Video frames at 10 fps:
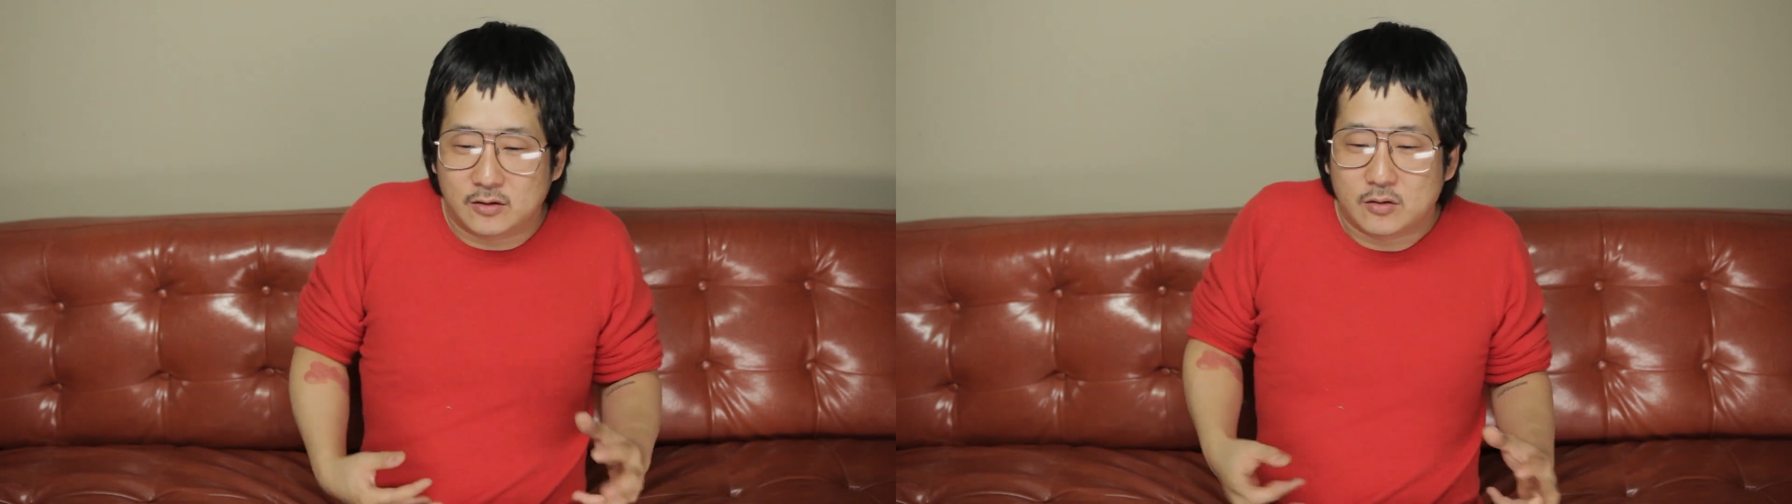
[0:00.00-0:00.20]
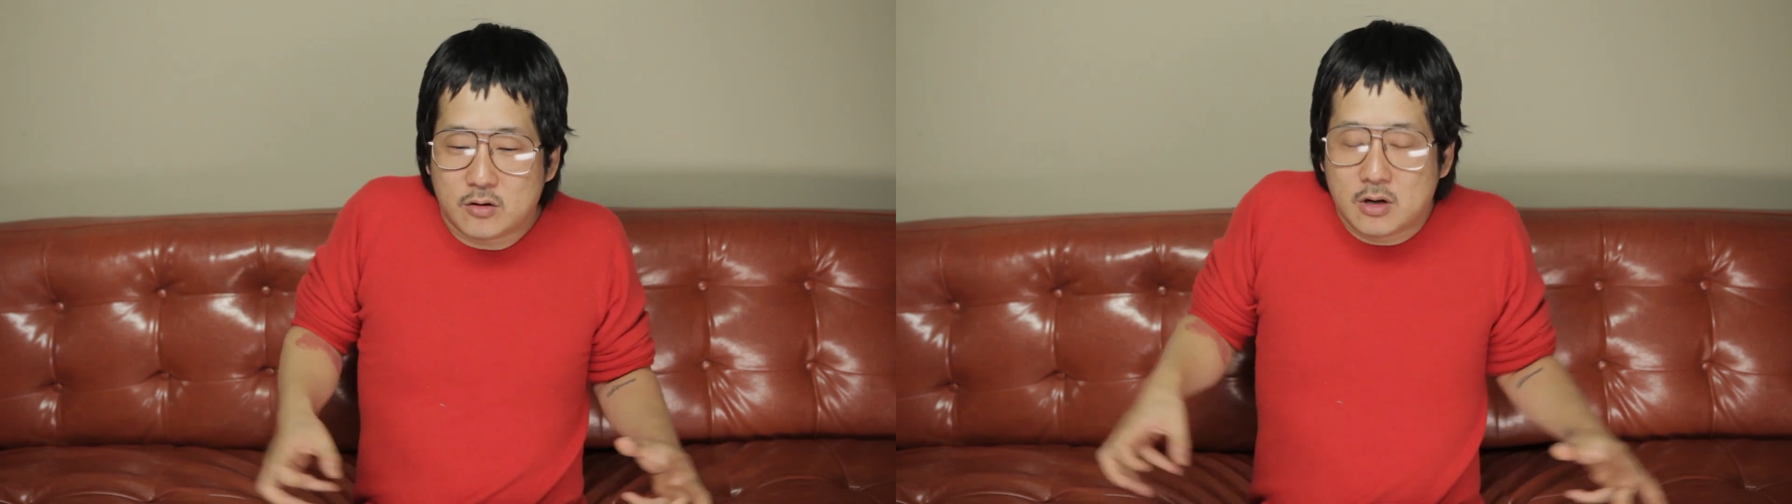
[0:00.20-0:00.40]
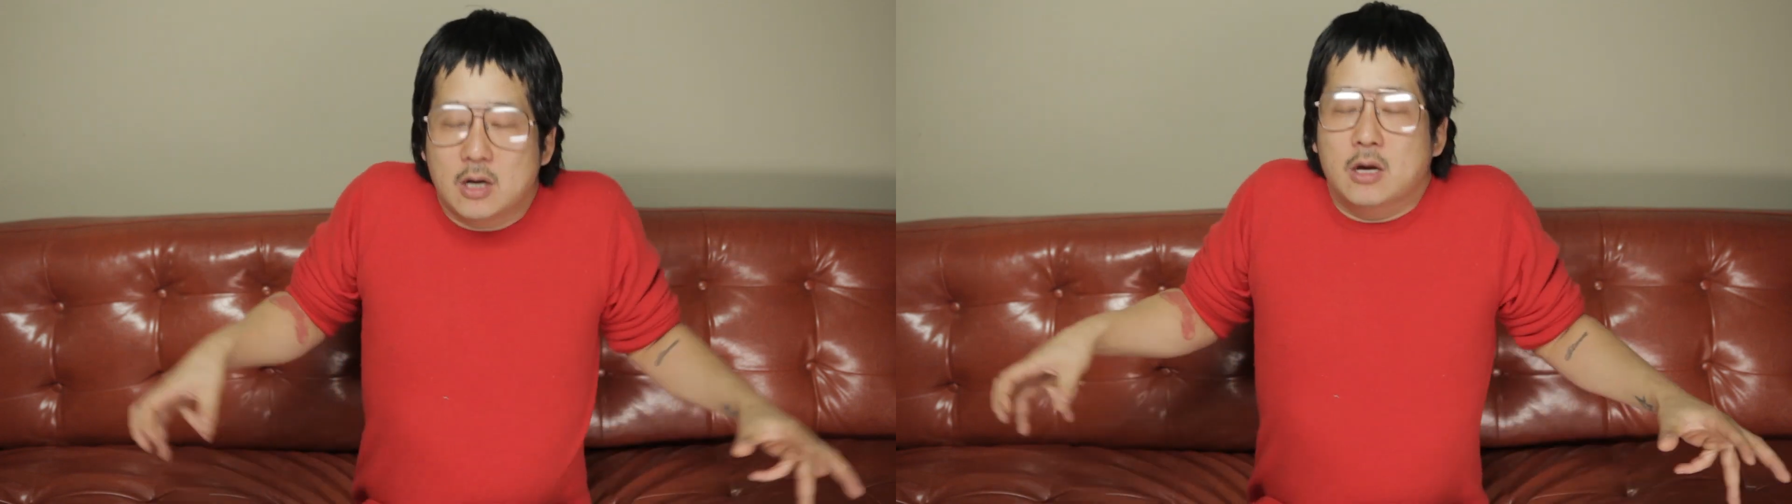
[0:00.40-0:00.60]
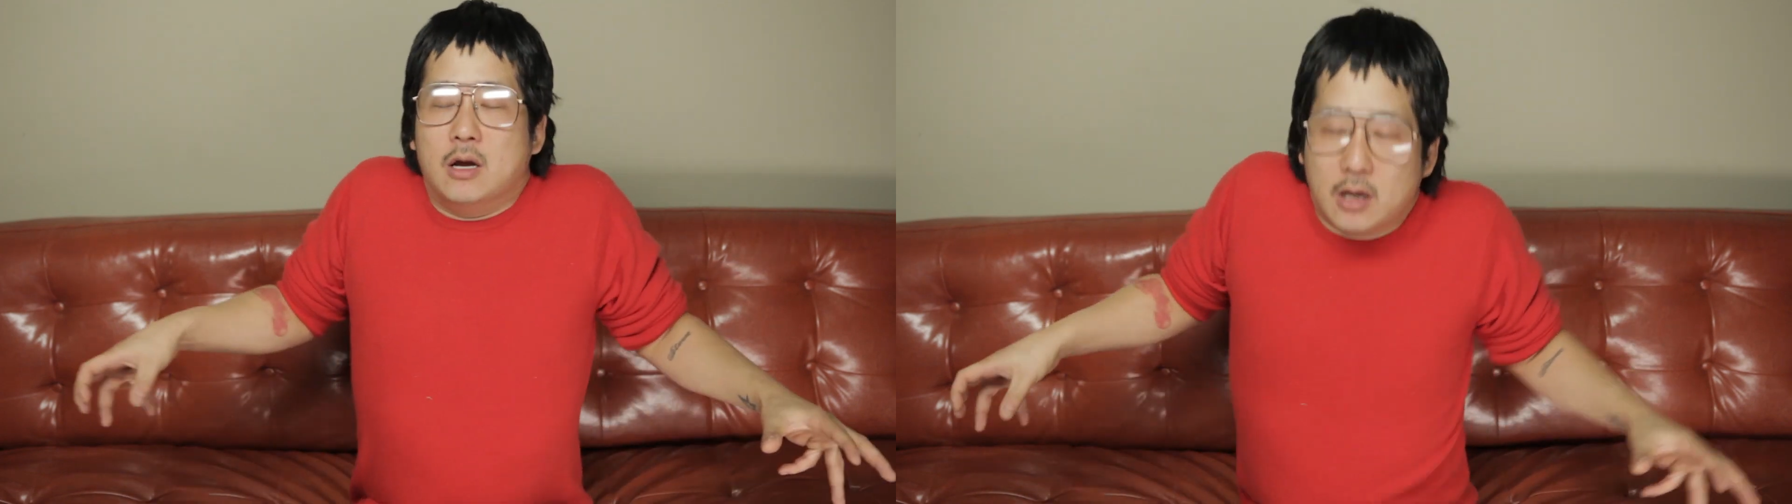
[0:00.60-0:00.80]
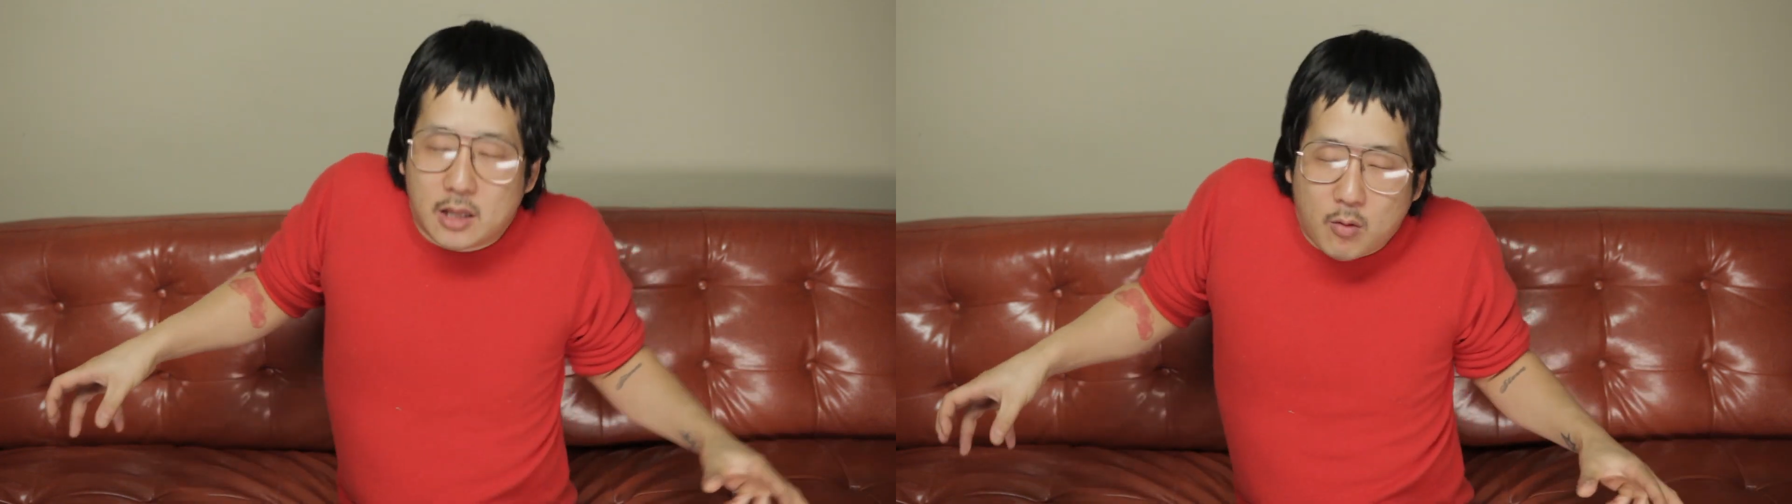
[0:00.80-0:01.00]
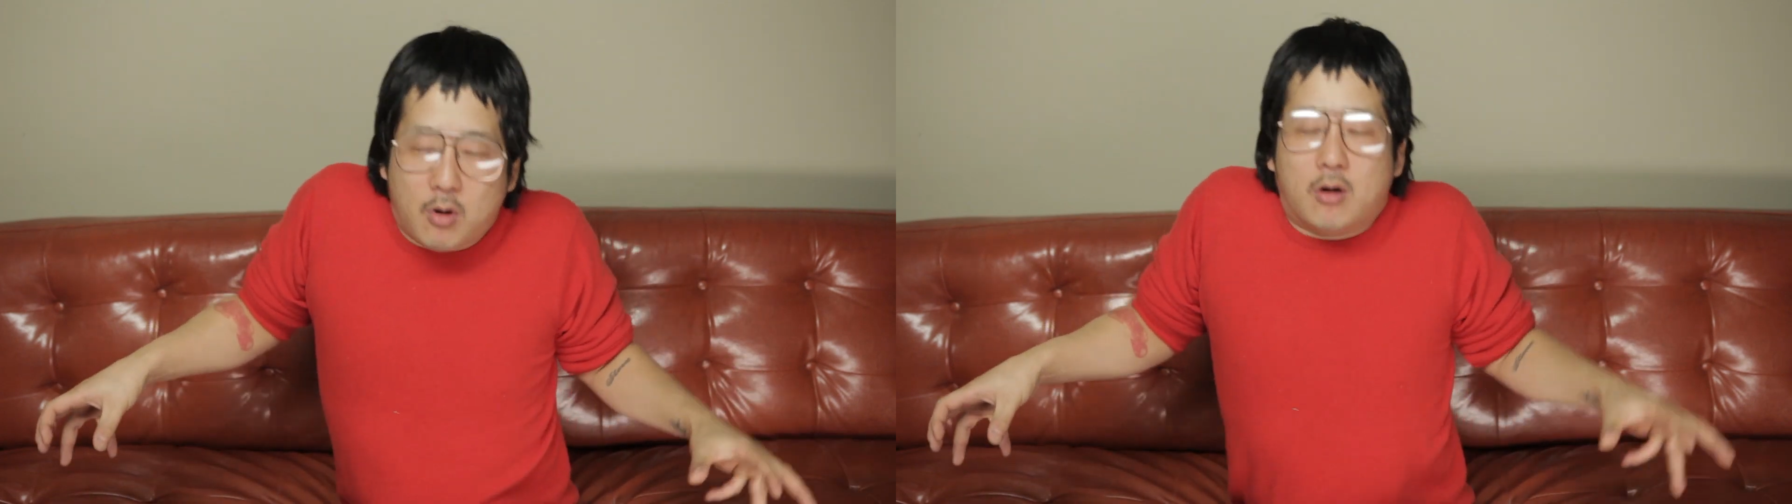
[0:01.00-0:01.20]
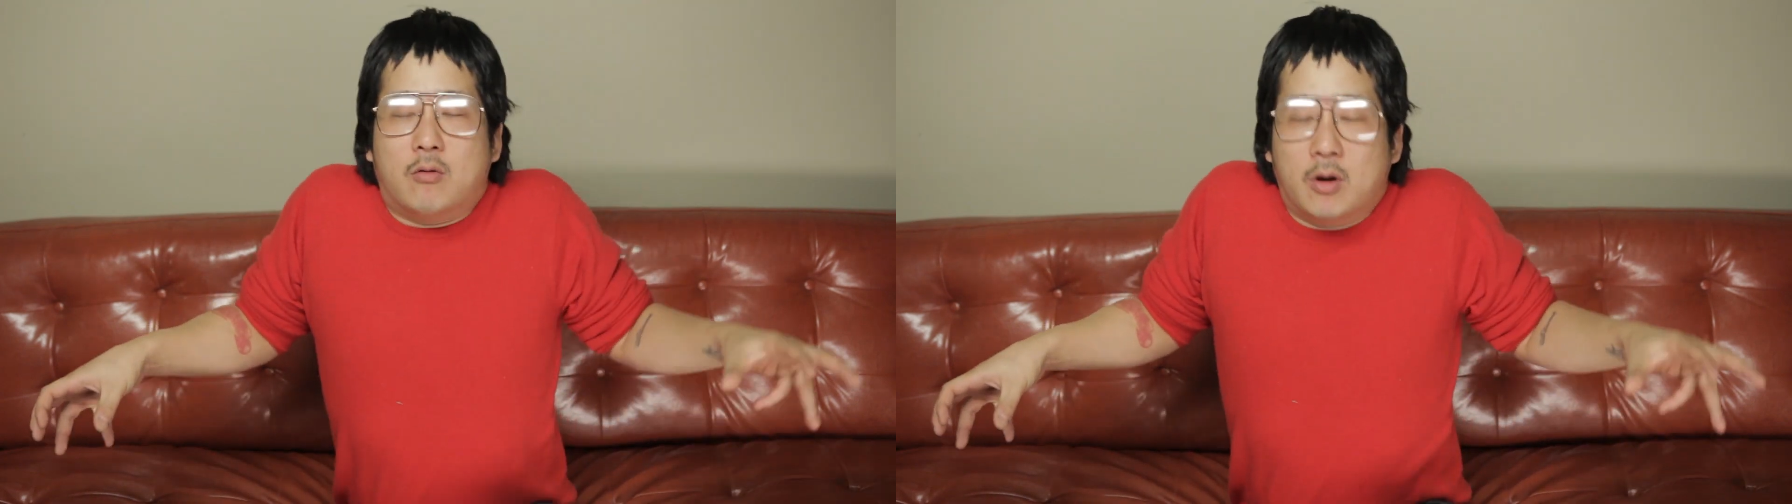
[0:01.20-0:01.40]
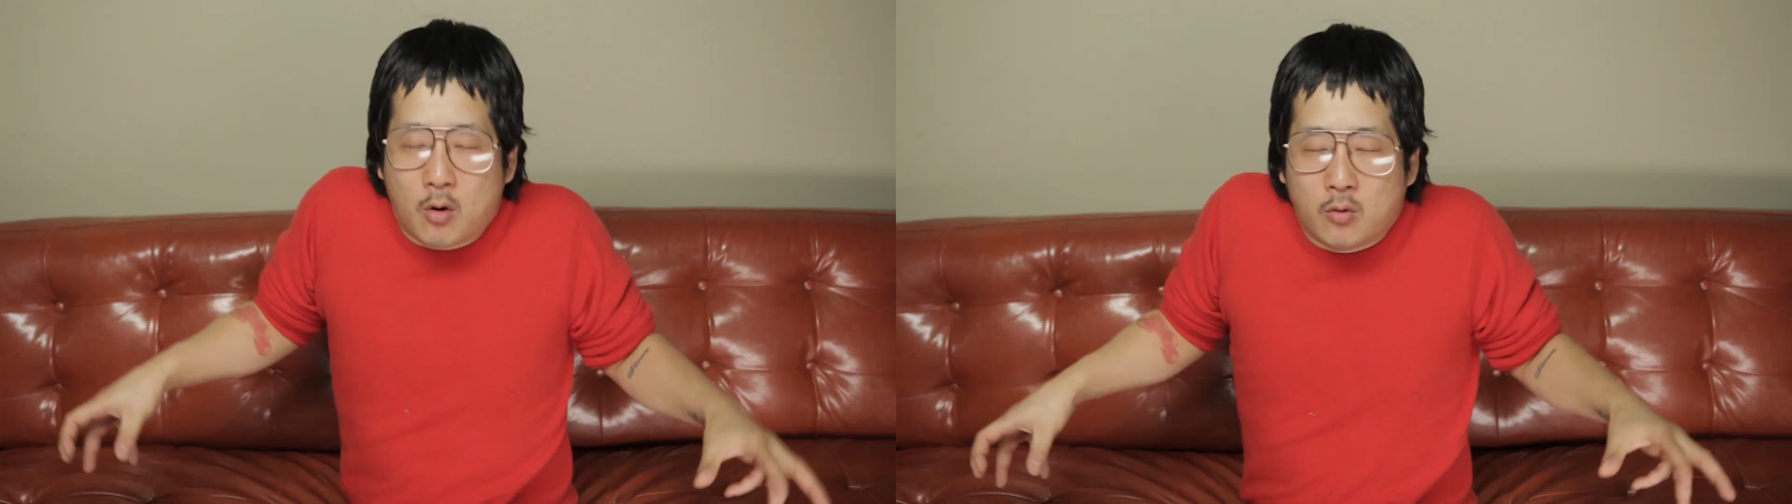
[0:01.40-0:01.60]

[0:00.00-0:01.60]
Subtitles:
you know. Then I walk away.